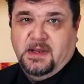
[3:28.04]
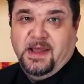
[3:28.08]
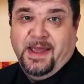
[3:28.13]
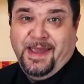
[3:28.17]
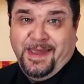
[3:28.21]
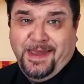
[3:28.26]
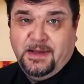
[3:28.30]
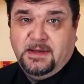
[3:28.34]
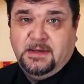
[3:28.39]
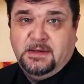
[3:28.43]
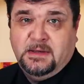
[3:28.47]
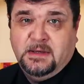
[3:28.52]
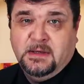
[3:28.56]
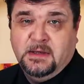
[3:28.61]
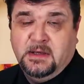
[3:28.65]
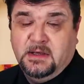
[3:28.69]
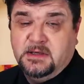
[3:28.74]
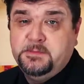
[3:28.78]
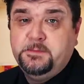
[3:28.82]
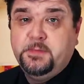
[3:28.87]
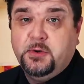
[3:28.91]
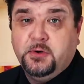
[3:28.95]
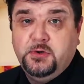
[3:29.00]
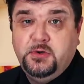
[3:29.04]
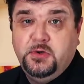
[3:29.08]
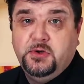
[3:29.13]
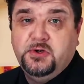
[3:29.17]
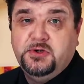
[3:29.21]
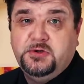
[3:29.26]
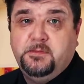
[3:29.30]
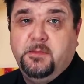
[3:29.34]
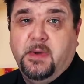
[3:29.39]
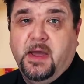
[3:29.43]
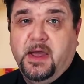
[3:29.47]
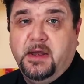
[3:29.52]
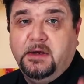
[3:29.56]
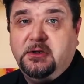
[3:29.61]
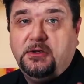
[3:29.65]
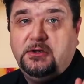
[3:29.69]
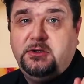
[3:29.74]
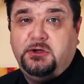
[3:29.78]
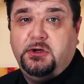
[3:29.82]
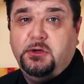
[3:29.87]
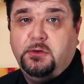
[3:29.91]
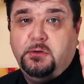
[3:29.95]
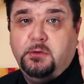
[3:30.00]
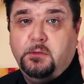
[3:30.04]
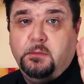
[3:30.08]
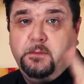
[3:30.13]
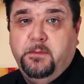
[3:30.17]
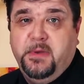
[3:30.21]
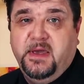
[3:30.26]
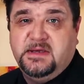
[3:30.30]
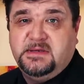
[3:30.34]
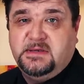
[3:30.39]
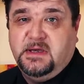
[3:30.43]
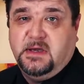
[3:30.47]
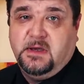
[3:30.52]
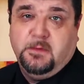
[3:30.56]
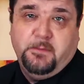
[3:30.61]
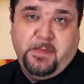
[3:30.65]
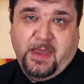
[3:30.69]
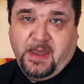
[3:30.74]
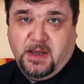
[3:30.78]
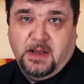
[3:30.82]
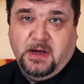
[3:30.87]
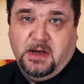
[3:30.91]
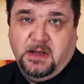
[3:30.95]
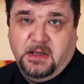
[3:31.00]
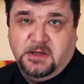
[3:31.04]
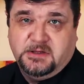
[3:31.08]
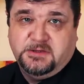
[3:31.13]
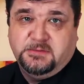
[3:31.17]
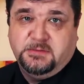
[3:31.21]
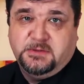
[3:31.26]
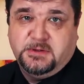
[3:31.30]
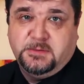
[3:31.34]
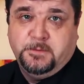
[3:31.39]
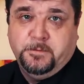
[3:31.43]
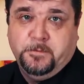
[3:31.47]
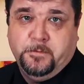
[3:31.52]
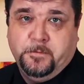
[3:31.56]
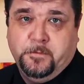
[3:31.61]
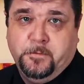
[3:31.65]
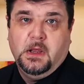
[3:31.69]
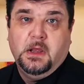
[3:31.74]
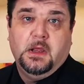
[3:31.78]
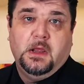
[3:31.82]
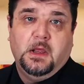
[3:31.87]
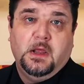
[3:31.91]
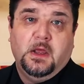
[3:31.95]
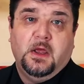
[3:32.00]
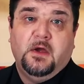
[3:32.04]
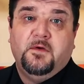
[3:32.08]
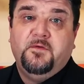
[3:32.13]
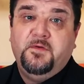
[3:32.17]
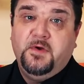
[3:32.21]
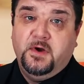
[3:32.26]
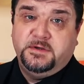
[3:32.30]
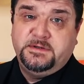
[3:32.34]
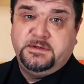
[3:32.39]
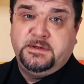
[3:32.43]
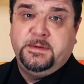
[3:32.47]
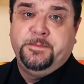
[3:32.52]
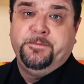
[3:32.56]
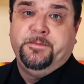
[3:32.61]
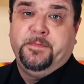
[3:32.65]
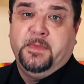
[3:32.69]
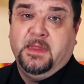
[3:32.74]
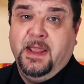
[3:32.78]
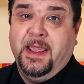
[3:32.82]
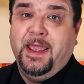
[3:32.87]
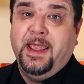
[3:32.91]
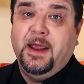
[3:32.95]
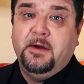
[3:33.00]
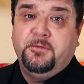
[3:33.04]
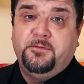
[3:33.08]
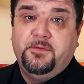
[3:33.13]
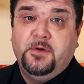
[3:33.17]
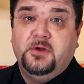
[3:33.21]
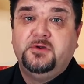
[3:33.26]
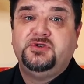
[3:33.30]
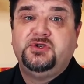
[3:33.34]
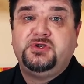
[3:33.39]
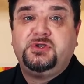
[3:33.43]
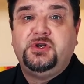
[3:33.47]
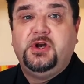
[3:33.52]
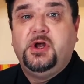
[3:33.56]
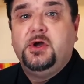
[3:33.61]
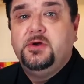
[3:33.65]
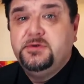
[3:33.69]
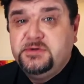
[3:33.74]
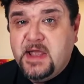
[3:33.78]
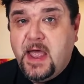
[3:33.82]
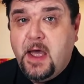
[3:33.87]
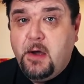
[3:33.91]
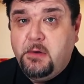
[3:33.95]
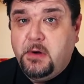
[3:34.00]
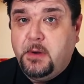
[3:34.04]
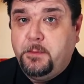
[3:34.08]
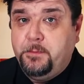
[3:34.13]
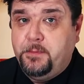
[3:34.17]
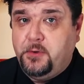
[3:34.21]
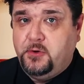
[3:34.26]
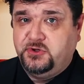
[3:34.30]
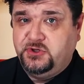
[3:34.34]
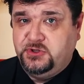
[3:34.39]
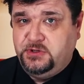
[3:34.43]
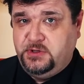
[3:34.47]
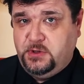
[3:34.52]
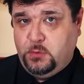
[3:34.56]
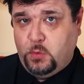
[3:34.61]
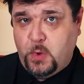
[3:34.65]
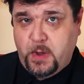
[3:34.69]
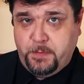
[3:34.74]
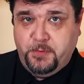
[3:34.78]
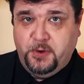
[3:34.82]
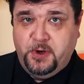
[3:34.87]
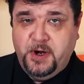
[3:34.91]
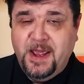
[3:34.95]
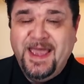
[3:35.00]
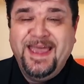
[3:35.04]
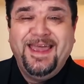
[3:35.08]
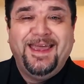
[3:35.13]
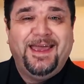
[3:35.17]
The heat is produced by two basic mechanisms. First, the airflow slows down approaching the weapon,